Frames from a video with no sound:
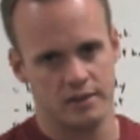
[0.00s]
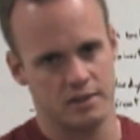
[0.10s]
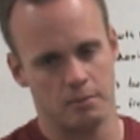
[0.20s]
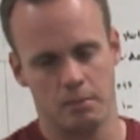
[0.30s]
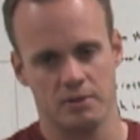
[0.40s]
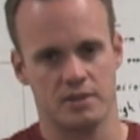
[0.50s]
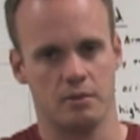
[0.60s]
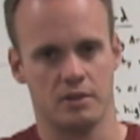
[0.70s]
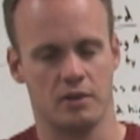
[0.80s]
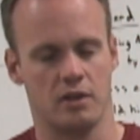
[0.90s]
Some people
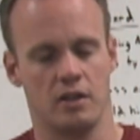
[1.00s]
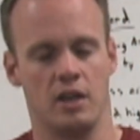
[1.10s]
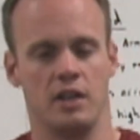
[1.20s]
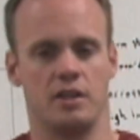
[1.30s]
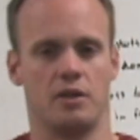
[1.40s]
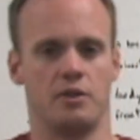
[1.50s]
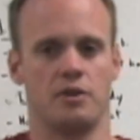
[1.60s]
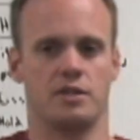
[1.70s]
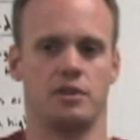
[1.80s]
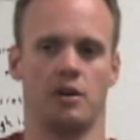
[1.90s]
start with their,
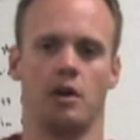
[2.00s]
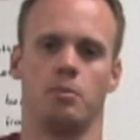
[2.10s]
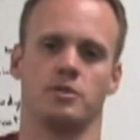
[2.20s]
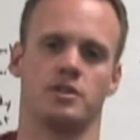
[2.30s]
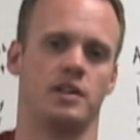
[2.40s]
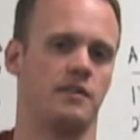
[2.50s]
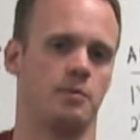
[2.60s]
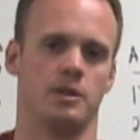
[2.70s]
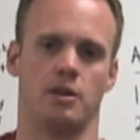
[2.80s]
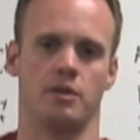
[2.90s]
your elbow should never
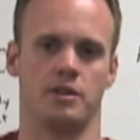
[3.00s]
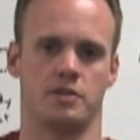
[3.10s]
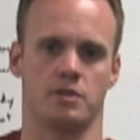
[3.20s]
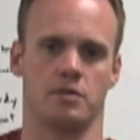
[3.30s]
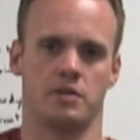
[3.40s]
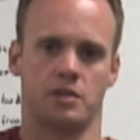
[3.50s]
be lower than your shoulder.